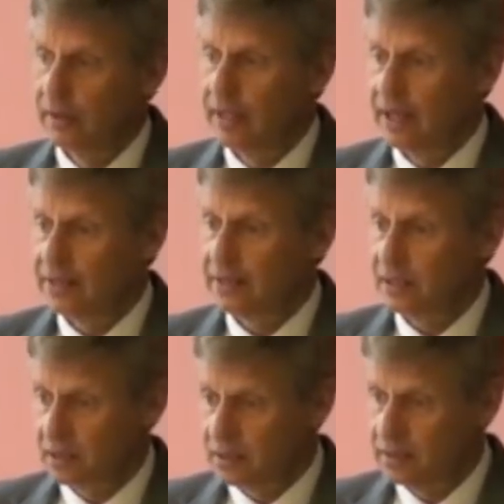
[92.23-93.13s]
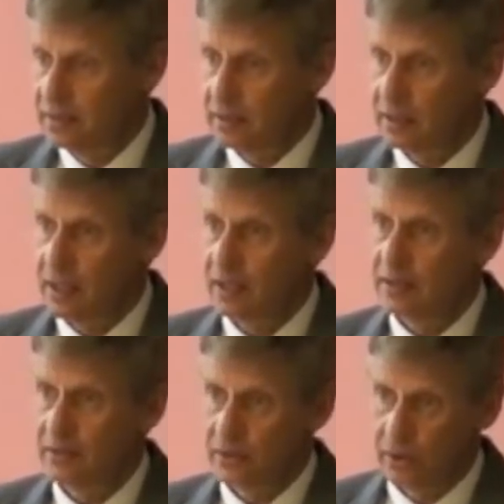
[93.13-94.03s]
That's kids, and
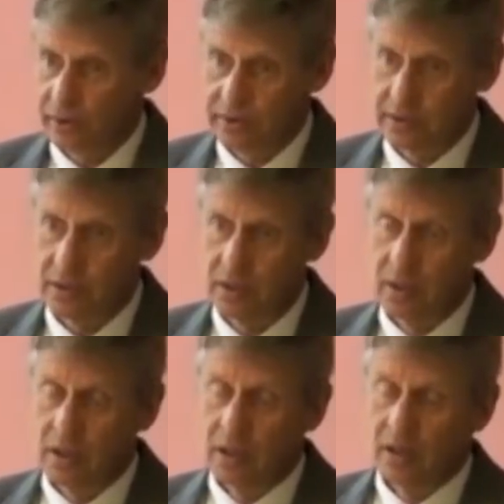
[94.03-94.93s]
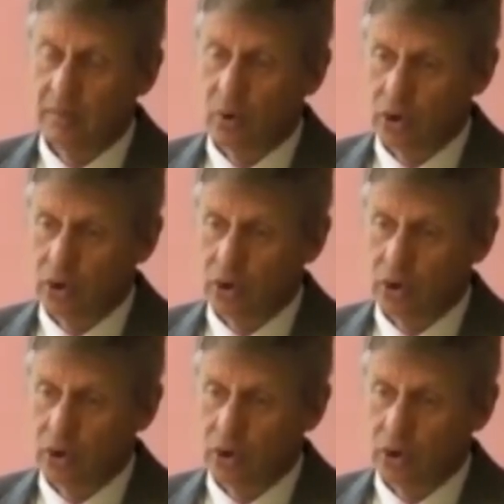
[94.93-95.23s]
that's adults. Mm-hmm.